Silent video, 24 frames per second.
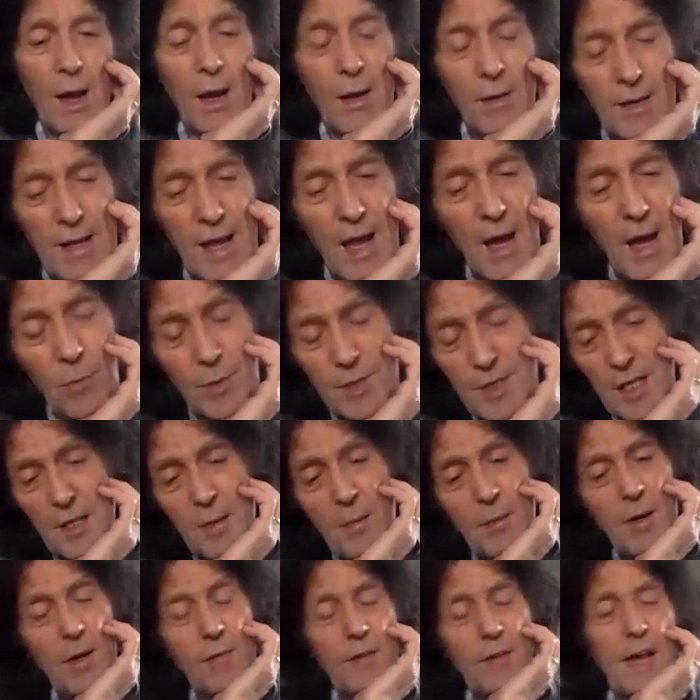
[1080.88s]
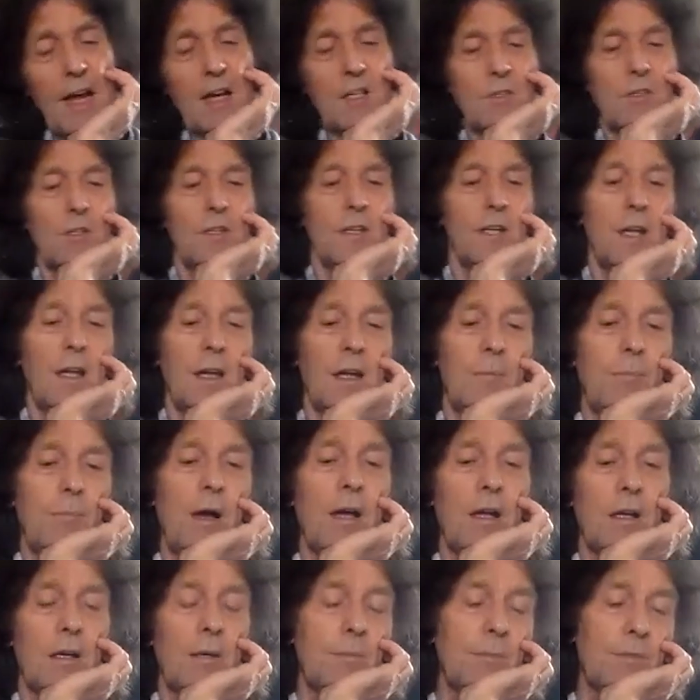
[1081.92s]
yeah, we sent him Love Casualty and
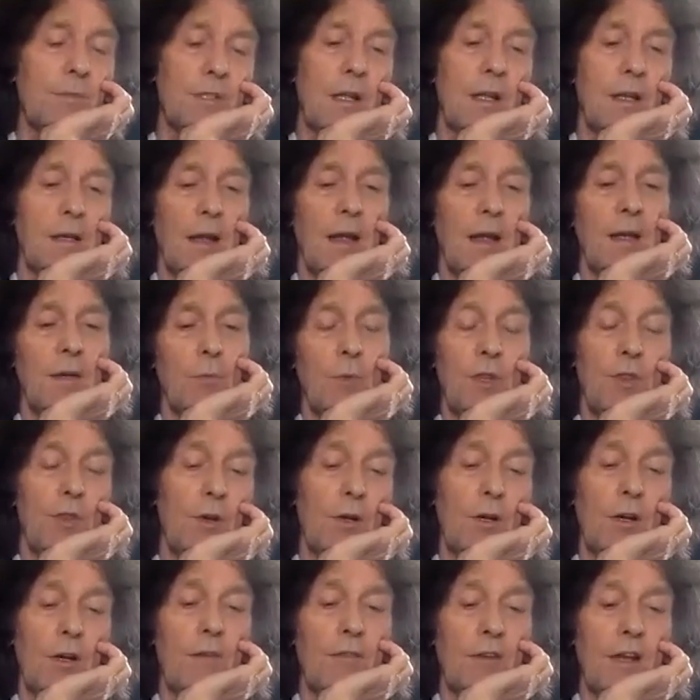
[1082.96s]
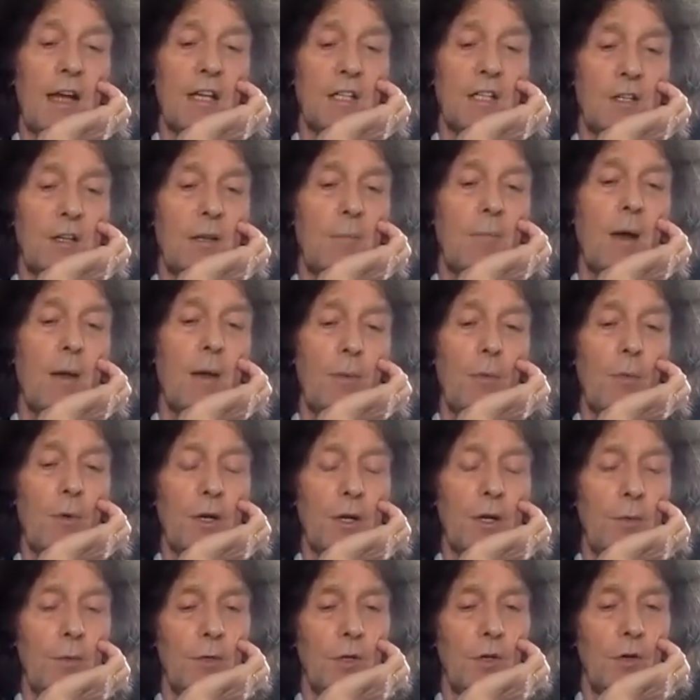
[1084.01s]
Bygones, and we thought Love Casualty might be what he
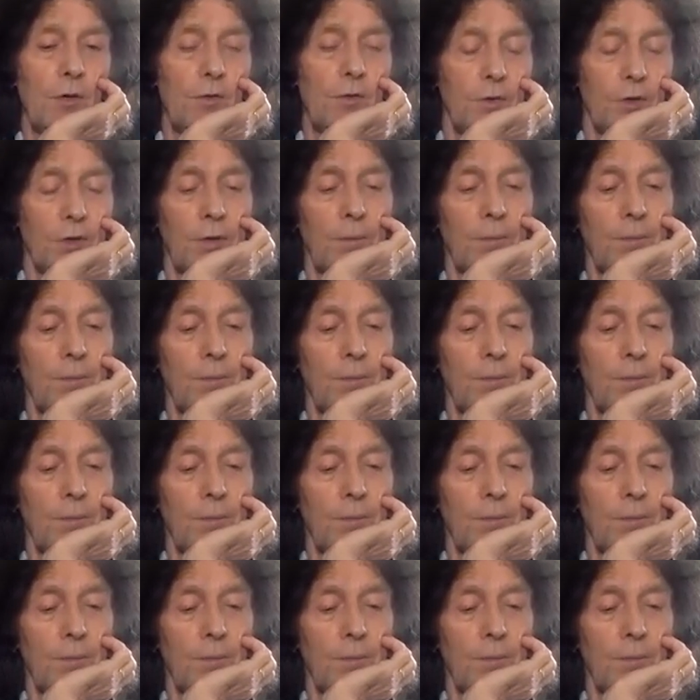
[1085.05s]
would go for,